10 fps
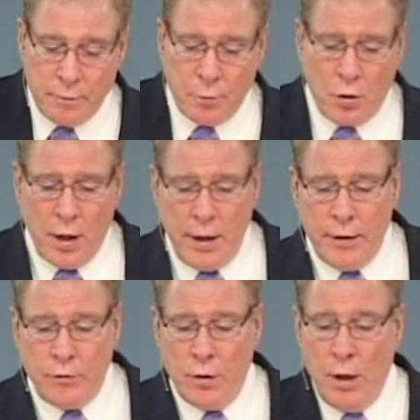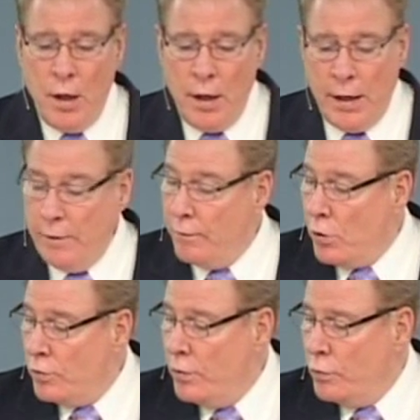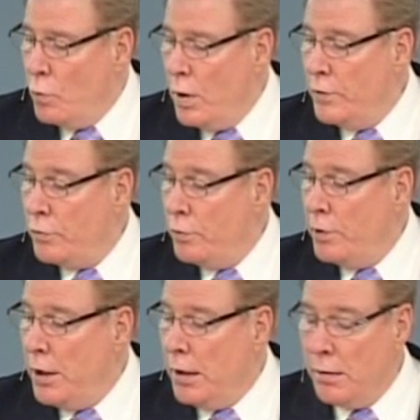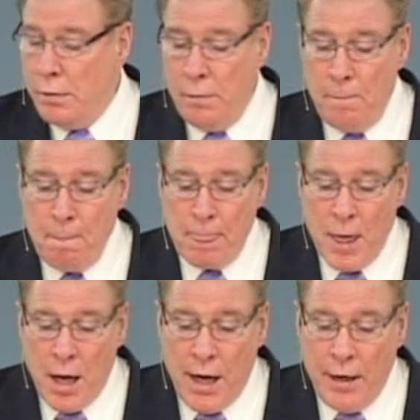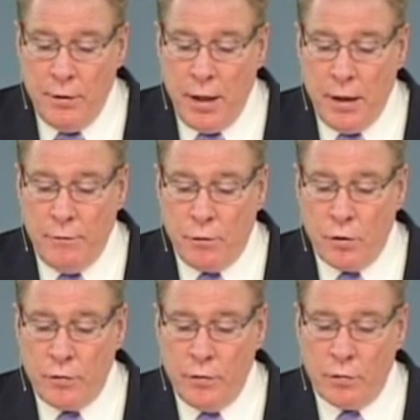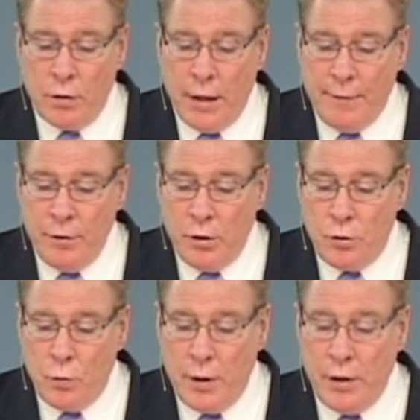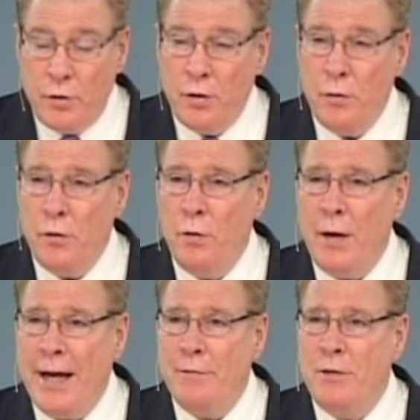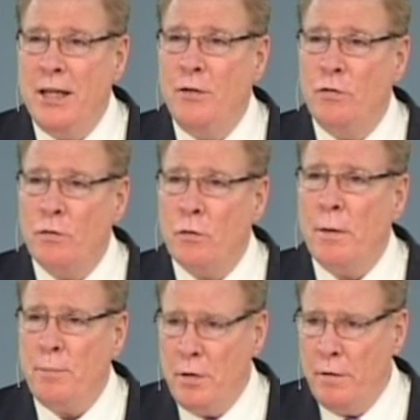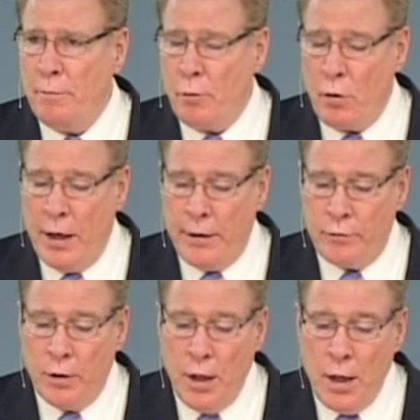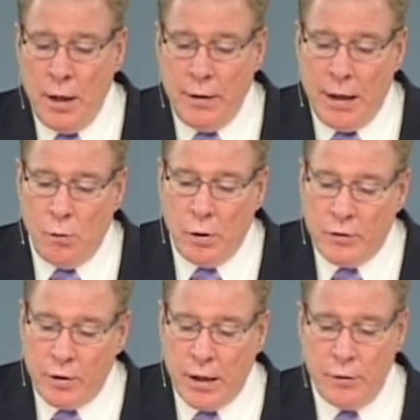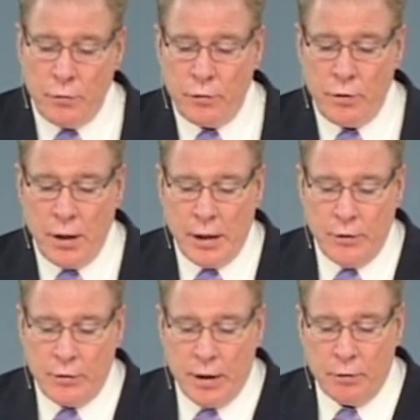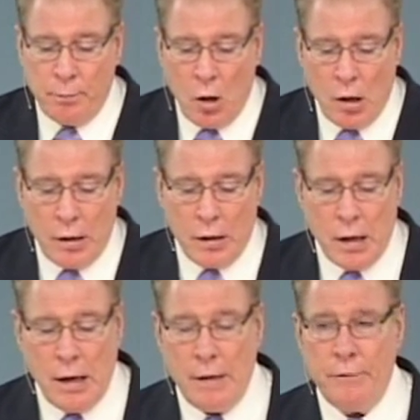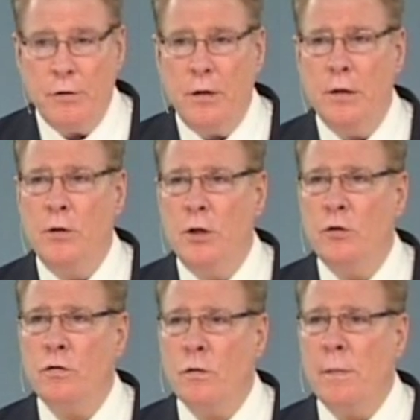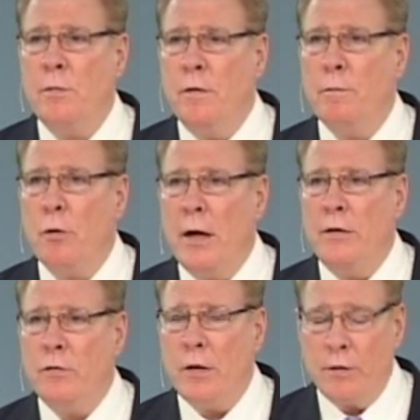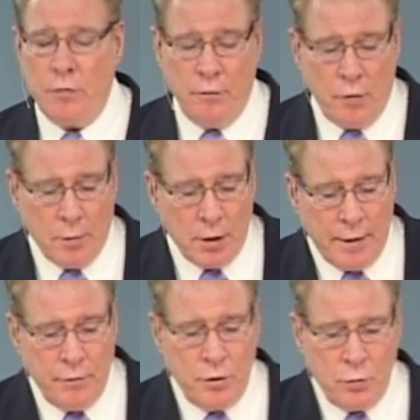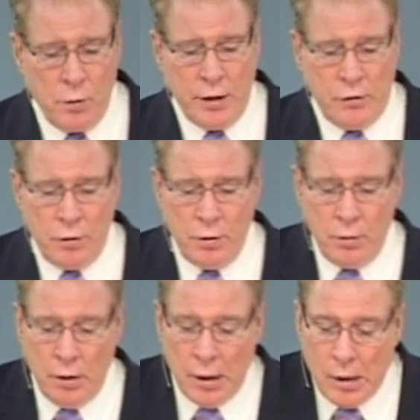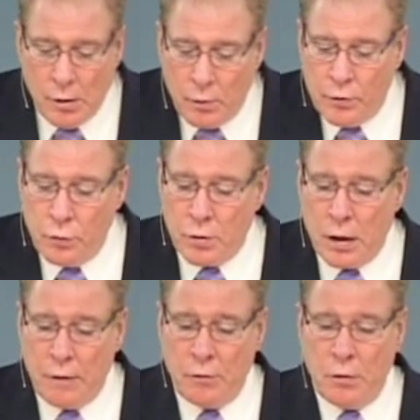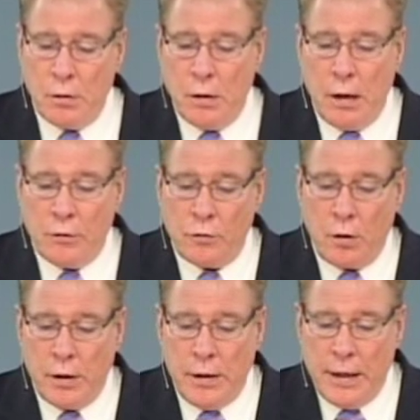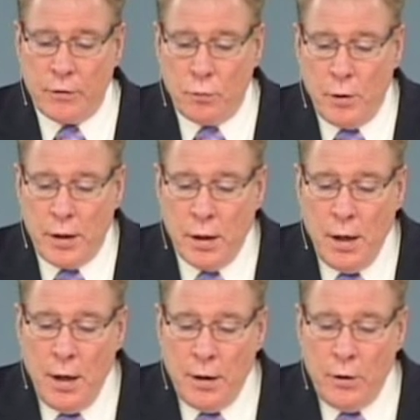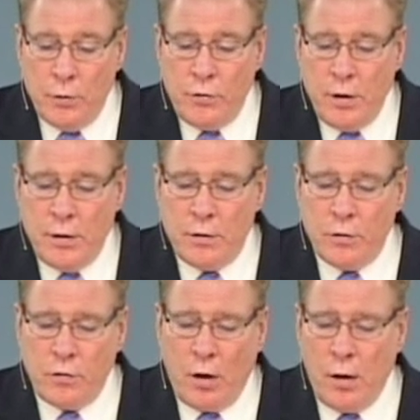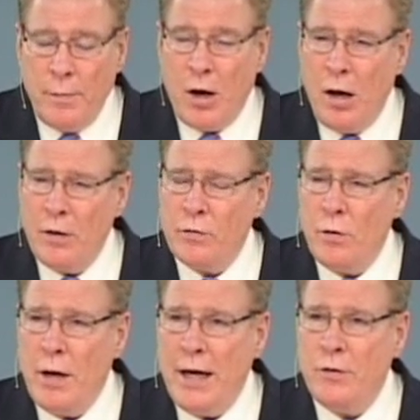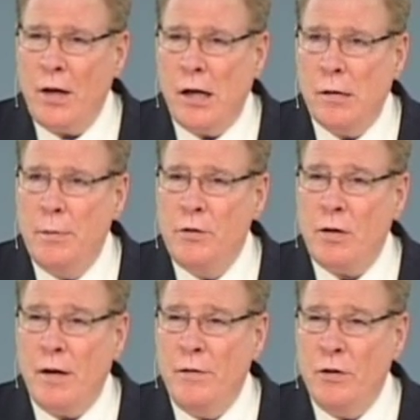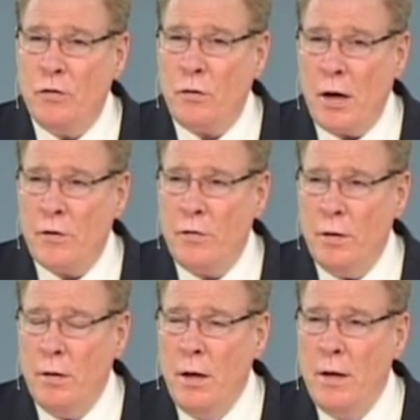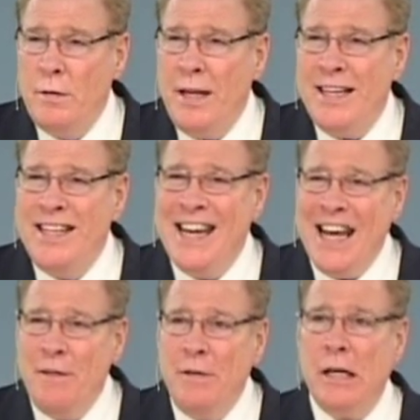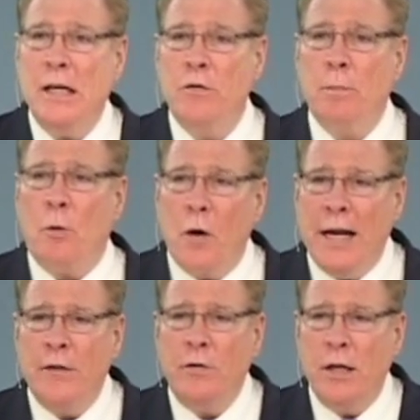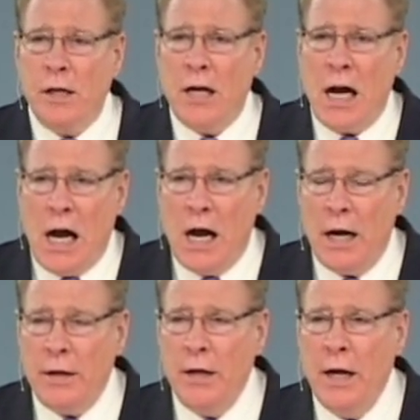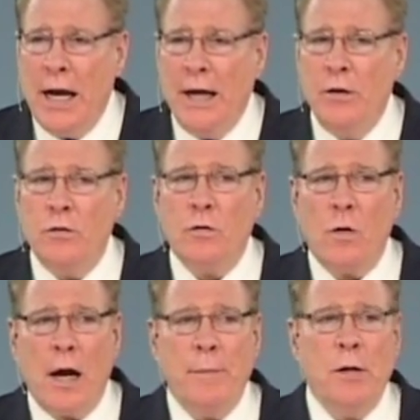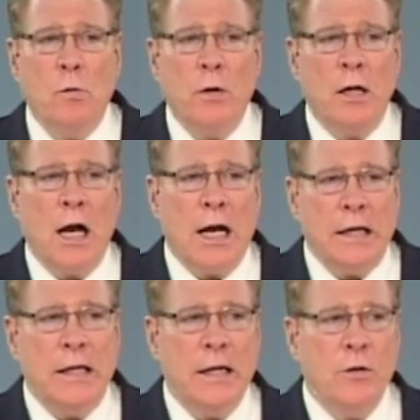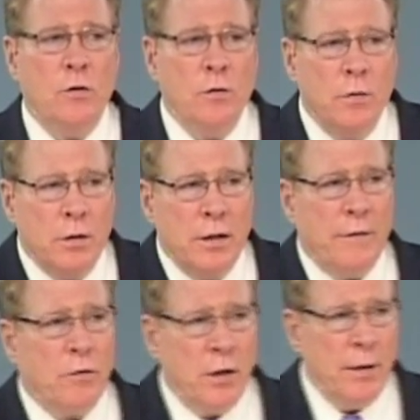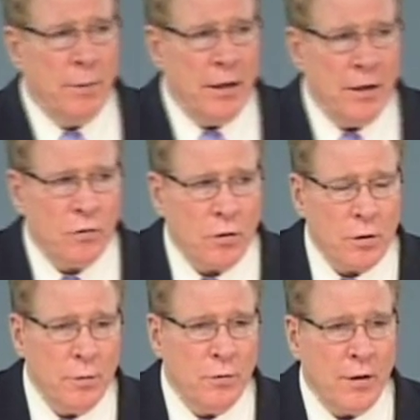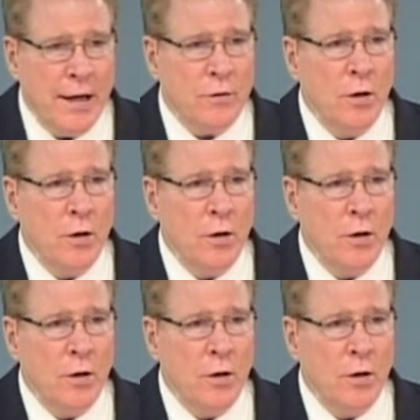praise in verses one through ten, and then in verses eleven to twenty-two, you have descriptive praise. Now, what's interesting is, as part of the descriptive praise section from eleven to twenty-two, which we'll cover uh, starting next week, you'll see that the psalm also has elements of instruction, that David is praising God and describing what God did to deliver him in this circumstance